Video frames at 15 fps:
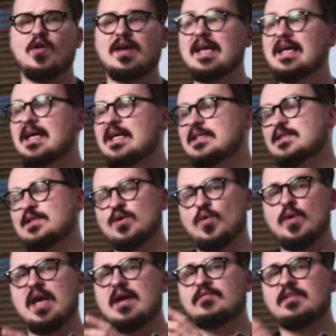Okay guys, so
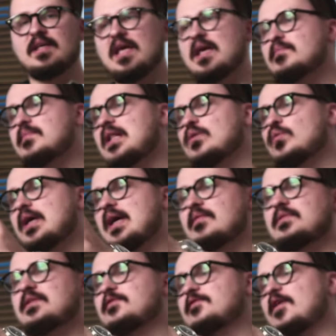we have the gimbal, we
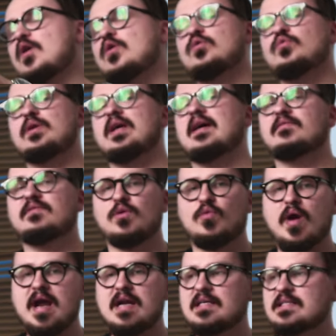have the phone, we have the
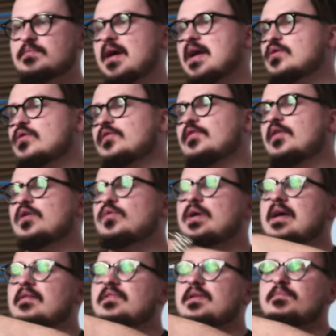wireless microphone, we
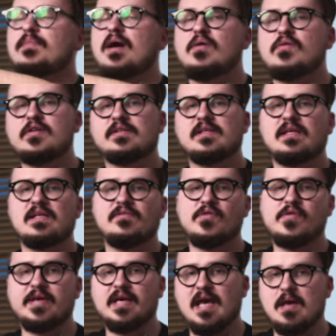have the power
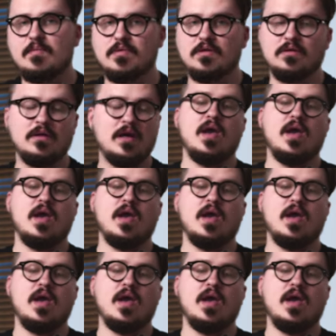delivery cable,